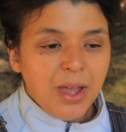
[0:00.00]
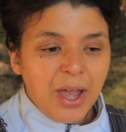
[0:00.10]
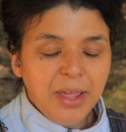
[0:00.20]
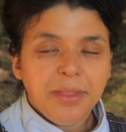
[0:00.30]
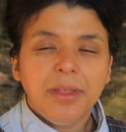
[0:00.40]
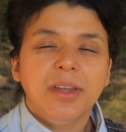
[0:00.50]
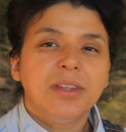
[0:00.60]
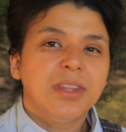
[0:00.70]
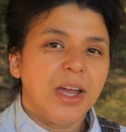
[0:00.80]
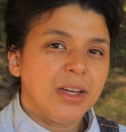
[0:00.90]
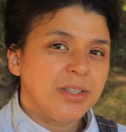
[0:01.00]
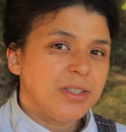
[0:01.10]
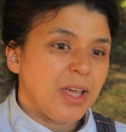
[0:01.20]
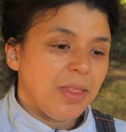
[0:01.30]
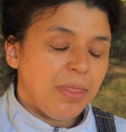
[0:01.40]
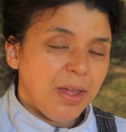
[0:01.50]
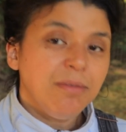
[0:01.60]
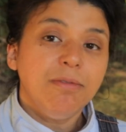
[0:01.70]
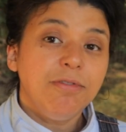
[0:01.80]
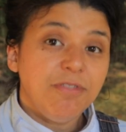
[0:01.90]
I think that
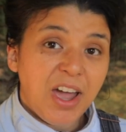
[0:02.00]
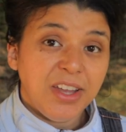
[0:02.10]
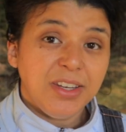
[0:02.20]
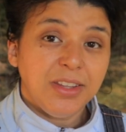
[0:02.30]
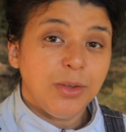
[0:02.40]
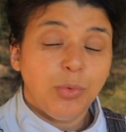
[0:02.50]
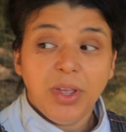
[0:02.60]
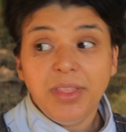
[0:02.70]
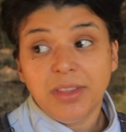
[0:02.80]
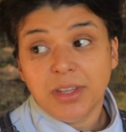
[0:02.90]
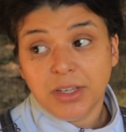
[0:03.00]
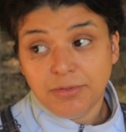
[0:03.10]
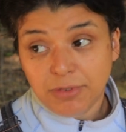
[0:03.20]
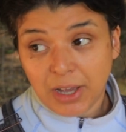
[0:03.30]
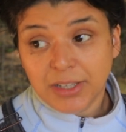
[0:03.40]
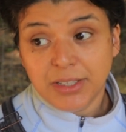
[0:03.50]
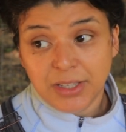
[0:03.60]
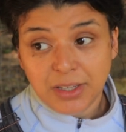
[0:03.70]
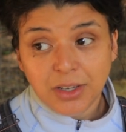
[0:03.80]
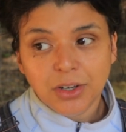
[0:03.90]
them fighting the way that they fight
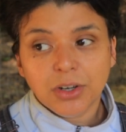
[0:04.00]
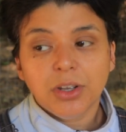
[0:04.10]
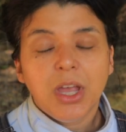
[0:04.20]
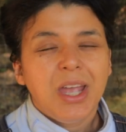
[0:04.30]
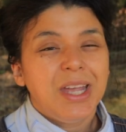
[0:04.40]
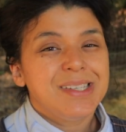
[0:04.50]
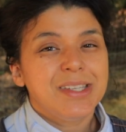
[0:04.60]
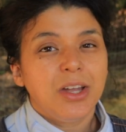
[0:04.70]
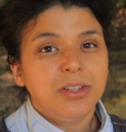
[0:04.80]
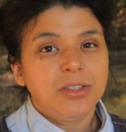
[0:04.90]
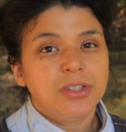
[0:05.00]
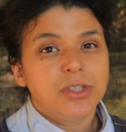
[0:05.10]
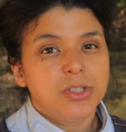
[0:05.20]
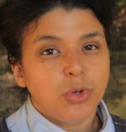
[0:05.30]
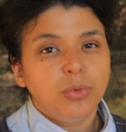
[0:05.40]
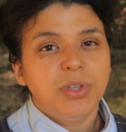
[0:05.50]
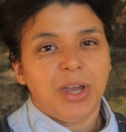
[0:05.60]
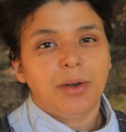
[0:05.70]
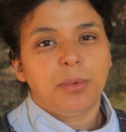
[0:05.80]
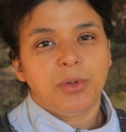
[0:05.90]
here is not so
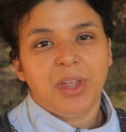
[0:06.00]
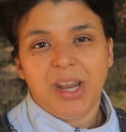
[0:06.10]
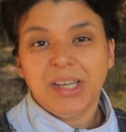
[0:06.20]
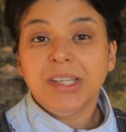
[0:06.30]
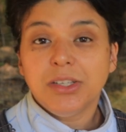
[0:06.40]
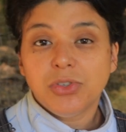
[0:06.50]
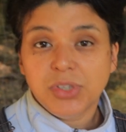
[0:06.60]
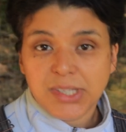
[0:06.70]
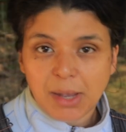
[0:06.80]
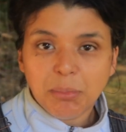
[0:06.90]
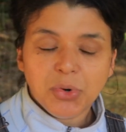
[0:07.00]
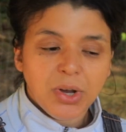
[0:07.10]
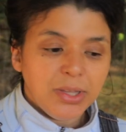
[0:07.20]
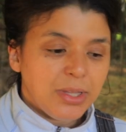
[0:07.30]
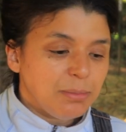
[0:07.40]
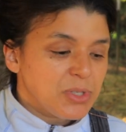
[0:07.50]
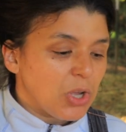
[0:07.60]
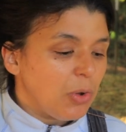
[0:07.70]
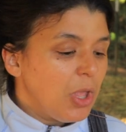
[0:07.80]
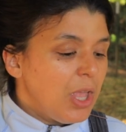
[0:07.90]
terrible that I need to separate them.
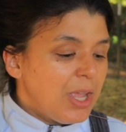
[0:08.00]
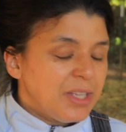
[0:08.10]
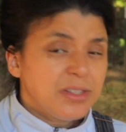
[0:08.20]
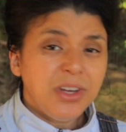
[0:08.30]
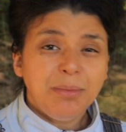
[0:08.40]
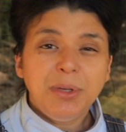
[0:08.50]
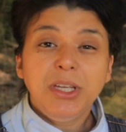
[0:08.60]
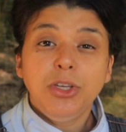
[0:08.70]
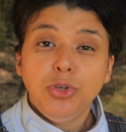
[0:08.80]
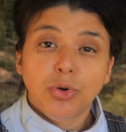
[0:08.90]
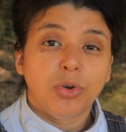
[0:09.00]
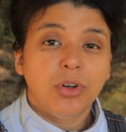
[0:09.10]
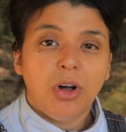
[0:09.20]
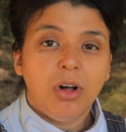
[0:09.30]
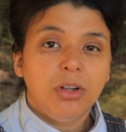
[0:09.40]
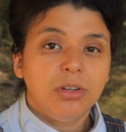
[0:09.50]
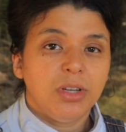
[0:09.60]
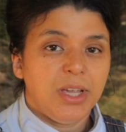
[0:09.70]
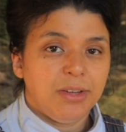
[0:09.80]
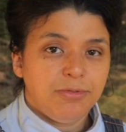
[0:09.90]
So it's gonna be your call
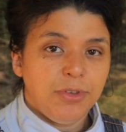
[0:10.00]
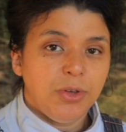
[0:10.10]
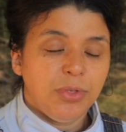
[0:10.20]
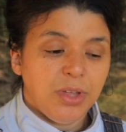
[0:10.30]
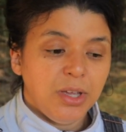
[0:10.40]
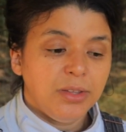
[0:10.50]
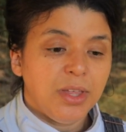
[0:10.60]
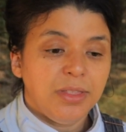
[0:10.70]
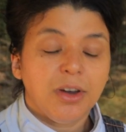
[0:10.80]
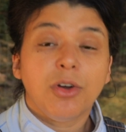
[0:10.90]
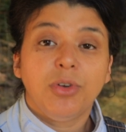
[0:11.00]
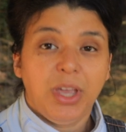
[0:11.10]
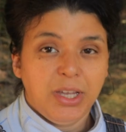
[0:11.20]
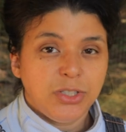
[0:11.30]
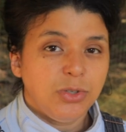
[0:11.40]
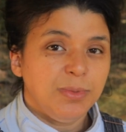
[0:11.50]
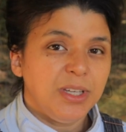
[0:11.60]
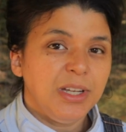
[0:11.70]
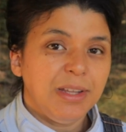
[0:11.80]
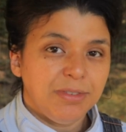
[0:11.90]
if you think that they're okay to
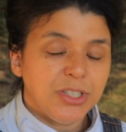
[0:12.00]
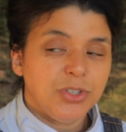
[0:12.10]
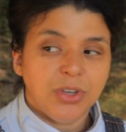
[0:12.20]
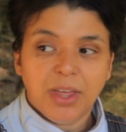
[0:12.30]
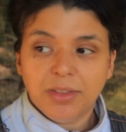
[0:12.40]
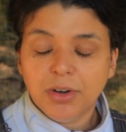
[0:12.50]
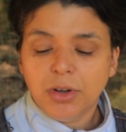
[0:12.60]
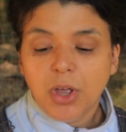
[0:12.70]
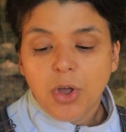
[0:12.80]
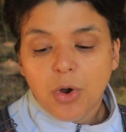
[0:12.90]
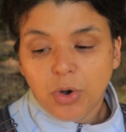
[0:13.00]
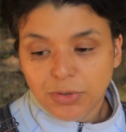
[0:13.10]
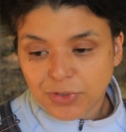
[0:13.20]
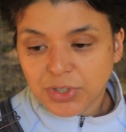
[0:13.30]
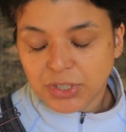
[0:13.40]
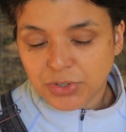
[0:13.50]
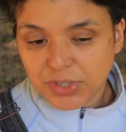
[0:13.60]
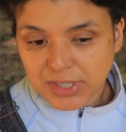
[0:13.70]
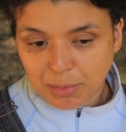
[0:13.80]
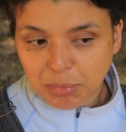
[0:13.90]
be living together, or if you need to
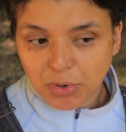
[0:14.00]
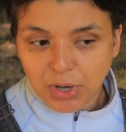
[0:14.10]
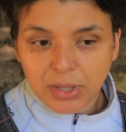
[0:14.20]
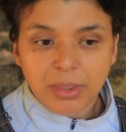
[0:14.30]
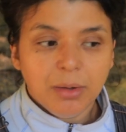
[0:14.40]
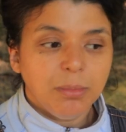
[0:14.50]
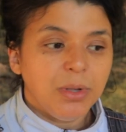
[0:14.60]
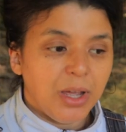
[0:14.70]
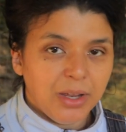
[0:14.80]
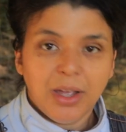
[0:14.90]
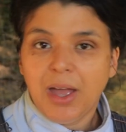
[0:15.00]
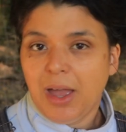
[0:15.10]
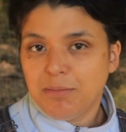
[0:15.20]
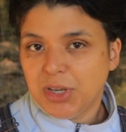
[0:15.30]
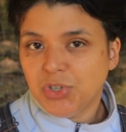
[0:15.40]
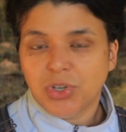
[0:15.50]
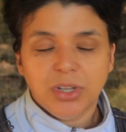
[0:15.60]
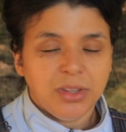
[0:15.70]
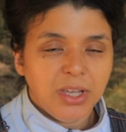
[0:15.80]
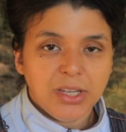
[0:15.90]
separate them, like I mentioned
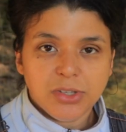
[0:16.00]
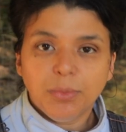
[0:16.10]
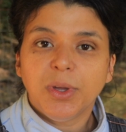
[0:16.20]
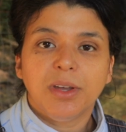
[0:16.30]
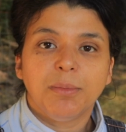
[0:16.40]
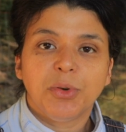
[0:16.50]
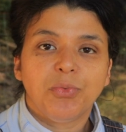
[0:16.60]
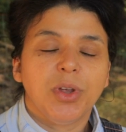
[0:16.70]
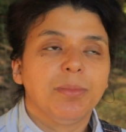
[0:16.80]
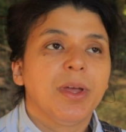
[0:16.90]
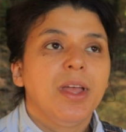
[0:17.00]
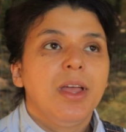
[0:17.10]
in the case of Widem and Reap.